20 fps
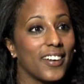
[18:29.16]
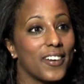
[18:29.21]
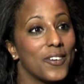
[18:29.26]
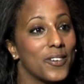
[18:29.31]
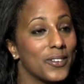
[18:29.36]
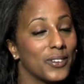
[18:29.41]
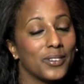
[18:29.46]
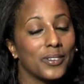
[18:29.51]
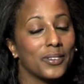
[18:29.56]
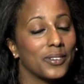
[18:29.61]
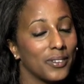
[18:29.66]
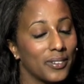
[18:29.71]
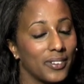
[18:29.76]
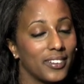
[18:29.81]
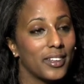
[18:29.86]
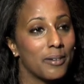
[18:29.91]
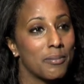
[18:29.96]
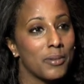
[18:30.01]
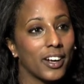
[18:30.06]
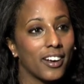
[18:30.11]
also
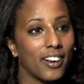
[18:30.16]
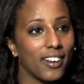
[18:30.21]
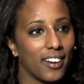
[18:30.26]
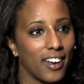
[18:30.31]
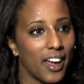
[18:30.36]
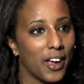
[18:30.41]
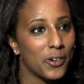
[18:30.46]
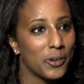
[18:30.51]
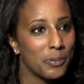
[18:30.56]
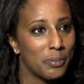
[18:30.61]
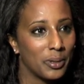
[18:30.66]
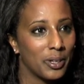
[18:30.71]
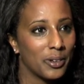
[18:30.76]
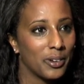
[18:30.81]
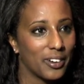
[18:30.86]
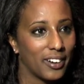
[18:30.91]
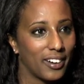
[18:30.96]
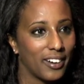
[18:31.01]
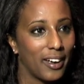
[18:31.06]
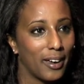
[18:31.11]
Denmark got an eye
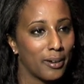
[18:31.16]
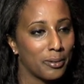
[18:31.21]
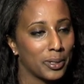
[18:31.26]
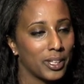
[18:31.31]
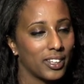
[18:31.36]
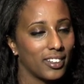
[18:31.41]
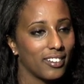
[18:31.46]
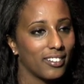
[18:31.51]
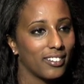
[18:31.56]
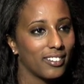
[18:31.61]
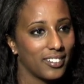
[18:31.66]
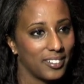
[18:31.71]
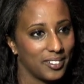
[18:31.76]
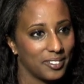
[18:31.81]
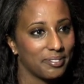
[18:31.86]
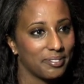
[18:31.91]
opener, I believe.